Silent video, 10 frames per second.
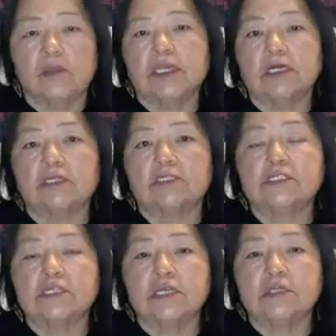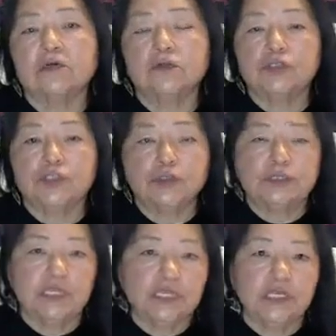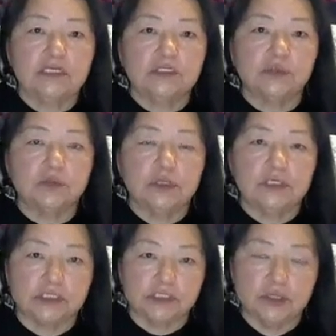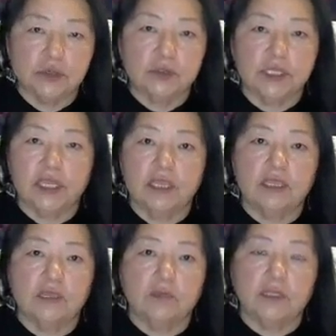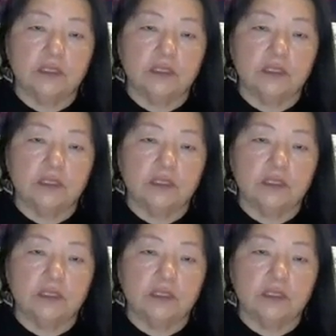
because in those 2 days when the snow came